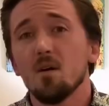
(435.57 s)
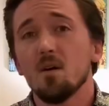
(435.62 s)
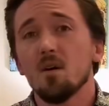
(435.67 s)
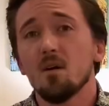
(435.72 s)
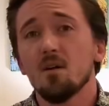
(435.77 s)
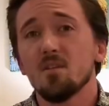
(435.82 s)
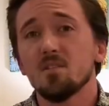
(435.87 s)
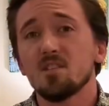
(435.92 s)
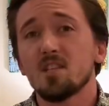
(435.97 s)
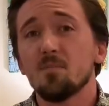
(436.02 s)

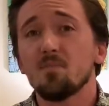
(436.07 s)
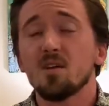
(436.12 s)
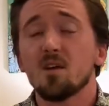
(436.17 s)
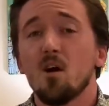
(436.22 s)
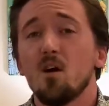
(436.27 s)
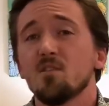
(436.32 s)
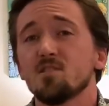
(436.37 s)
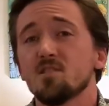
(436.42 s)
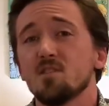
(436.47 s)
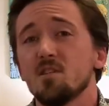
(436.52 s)
Something
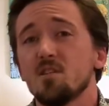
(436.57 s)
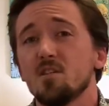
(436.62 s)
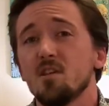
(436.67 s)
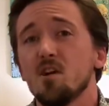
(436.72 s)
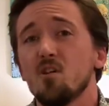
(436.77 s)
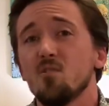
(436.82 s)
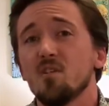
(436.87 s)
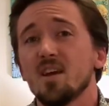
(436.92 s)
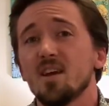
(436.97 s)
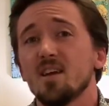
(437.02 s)
also to
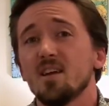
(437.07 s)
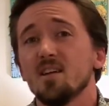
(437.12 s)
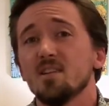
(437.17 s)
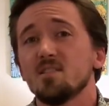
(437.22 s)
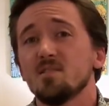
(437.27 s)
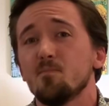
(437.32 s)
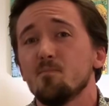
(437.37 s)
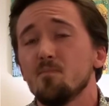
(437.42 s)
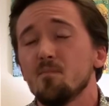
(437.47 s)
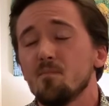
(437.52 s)
note
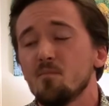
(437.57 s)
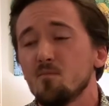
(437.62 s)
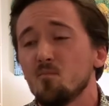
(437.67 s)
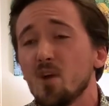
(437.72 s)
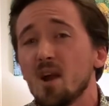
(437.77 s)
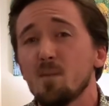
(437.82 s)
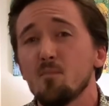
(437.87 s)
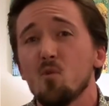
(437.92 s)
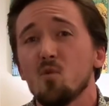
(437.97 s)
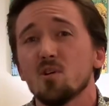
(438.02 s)
is
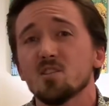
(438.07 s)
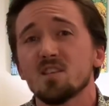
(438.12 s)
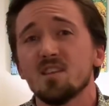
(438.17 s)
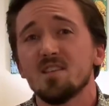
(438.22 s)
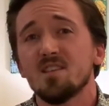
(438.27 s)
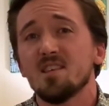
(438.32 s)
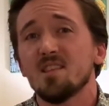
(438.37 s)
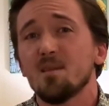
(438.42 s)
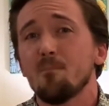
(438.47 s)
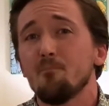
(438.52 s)
Grant Morrison
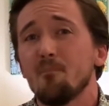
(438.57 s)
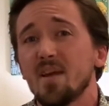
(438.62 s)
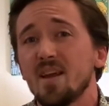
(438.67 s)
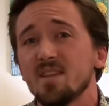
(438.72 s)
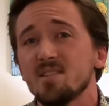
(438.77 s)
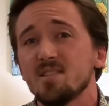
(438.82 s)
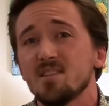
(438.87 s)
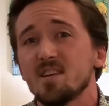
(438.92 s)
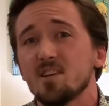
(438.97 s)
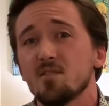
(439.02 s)
did the
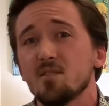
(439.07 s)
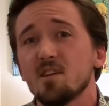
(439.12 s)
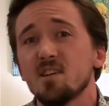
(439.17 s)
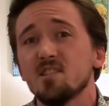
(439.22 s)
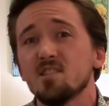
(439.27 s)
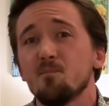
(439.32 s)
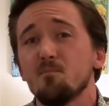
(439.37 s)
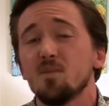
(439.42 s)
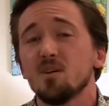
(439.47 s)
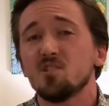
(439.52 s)
main
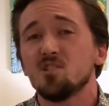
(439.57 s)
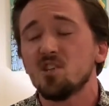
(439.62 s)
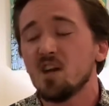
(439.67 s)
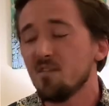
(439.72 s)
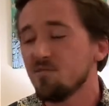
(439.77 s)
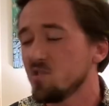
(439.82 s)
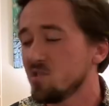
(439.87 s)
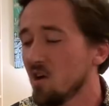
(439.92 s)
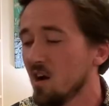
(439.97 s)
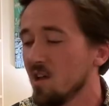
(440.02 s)
series, but
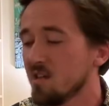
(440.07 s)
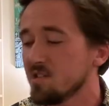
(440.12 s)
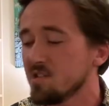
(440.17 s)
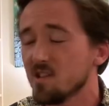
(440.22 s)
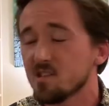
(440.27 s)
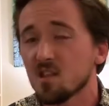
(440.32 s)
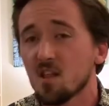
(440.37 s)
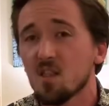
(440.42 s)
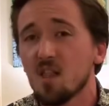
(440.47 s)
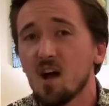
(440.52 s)
Jeff Johns
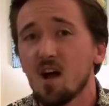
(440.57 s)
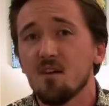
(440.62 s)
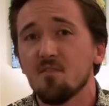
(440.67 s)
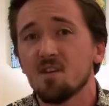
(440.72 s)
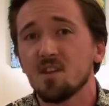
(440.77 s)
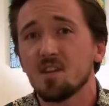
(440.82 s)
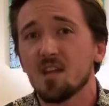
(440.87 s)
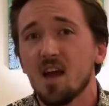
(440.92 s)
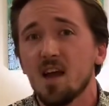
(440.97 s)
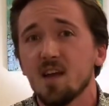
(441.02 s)
does a lot of
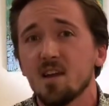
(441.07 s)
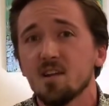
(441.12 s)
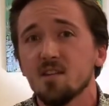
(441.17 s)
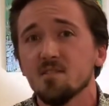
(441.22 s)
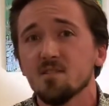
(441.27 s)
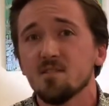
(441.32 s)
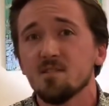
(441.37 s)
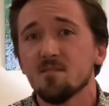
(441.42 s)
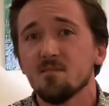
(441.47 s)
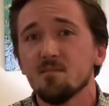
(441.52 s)
the
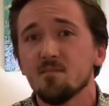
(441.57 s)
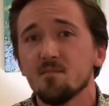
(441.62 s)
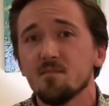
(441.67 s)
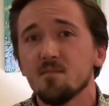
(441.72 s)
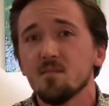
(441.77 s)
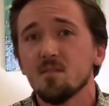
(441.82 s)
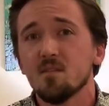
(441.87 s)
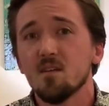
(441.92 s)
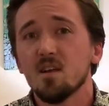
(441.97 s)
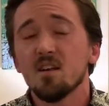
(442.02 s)
tie-ins.
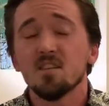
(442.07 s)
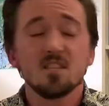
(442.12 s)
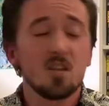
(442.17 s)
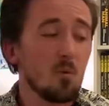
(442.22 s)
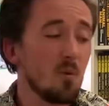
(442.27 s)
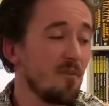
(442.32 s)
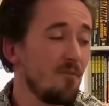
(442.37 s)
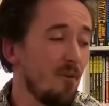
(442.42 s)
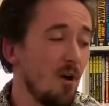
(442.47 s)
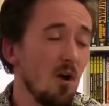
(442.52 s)
So
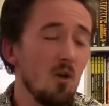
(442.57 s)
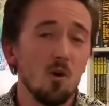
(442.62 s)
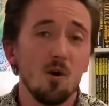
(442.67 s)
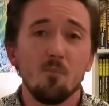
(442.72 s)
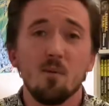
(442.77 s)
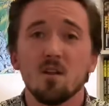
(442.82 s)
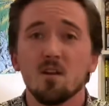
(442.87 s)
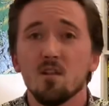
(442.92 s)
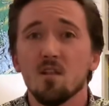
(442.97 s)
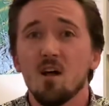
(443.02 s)
we follow up
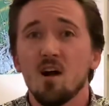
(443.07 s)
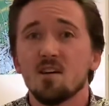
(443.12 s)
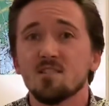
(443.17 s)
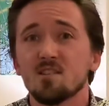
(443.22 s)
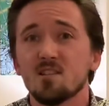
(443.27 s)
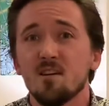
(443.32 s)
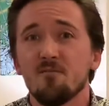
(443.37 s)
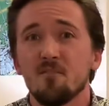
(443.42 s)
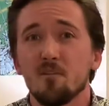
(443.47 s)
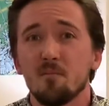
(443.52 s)
on a lot of
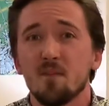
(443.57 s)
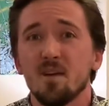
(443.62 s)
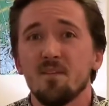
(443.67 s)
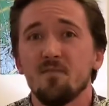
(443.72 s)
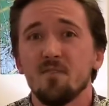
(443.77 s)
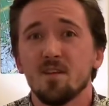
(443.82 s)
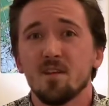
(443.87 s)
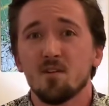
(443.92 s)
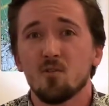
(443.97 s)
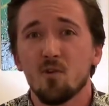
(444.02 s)
stuff from
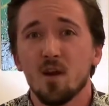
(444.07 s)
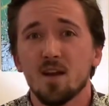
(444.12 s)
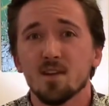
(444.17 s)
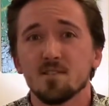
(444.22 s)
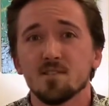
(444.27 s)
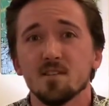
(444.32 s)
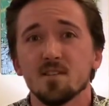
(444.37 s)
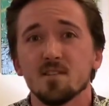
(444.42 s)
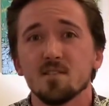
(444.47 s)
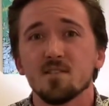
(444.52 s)
Infinite
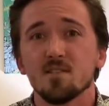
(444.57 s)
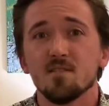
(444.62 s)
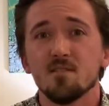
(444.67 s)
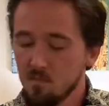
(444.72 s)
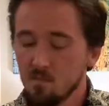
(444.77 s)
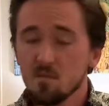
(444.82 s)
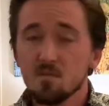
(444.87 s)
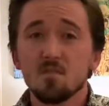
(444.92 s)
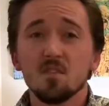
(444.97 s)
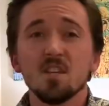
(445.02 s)
Crisis.
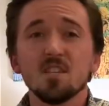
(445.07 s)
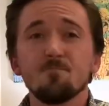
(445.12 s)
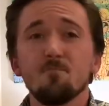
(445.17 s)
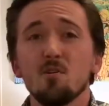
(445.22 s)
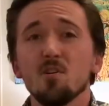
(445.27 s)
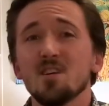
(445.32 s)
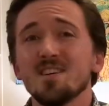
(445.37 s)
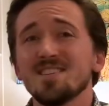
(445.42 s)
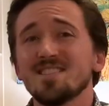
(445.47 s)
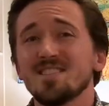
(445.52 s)
This
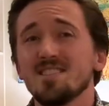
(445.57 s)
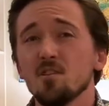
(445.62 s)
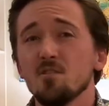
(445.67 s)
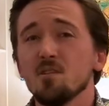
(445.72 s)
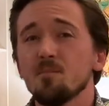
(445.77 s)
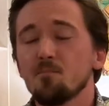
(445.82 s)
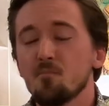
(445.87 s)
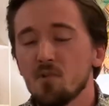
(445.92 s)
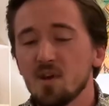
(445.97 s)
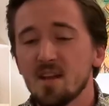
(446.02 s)
book is still
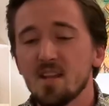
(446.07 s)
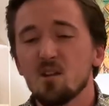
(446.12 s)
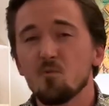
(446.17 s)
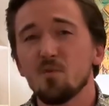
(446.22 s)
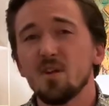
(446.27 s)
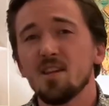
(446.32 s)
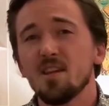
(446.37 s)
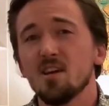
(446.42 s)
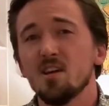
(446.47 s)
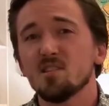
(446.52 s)
in print and
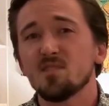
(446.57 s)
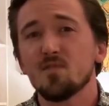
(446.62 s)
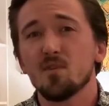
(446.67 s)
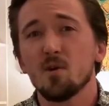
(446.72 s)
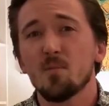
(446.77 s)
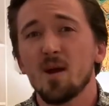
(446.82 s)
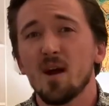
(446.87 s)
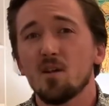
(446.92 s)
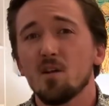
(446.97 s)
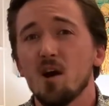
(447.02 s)
retails for
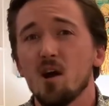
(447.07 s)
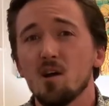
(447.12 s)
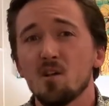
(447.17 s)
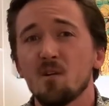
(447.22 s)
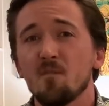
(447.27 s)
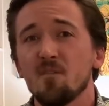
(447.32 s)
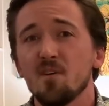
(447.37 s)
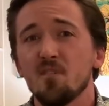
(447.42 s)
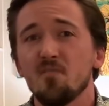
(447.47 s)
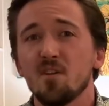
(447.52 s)
around
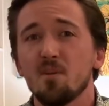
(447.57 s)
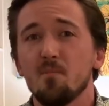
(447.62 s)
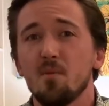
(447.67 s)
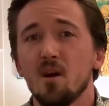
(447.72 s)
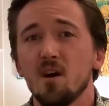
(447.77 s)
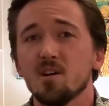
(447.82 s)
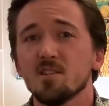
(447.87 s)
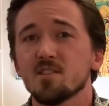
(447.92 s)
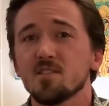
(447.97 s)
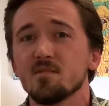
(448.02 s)
150
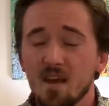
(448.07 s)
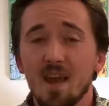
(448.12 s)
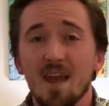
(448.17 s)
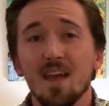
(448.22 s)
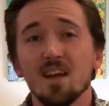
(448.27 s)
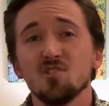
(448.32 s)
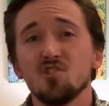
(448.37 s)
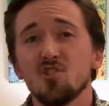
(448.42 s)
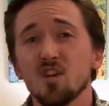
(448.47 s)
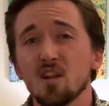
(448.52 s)
bucks,
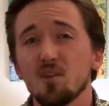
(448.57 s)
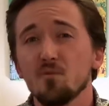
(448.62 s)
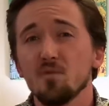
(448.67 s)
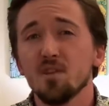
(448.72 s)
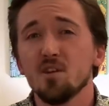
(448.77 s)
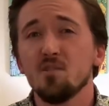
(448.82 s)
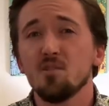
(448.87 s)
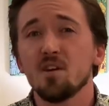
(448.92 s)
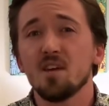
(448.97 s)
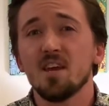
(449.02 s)
and
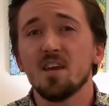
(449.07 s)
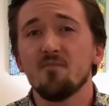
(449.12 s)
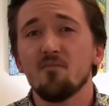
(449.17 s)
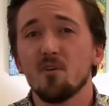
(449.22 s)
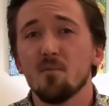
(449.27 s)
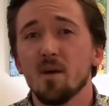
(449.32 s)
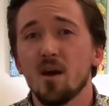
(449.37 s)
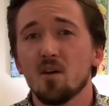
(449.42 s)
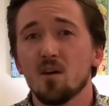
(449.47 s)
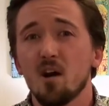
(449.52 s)
generally you could get it for
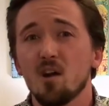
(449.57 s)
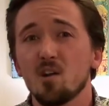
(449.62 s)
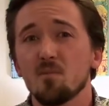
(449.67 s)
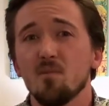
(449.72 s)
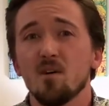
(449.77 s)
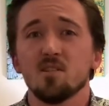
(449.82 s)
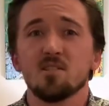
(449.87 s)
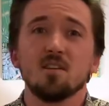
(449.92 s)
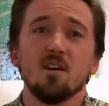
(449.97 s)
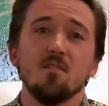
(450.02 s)
about 100
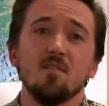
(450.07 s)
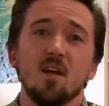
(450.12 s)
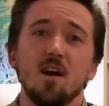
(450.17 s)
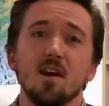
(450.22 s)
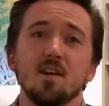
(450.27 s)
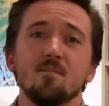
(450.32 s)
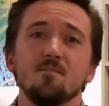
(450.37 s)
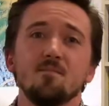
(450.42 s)
bucks online.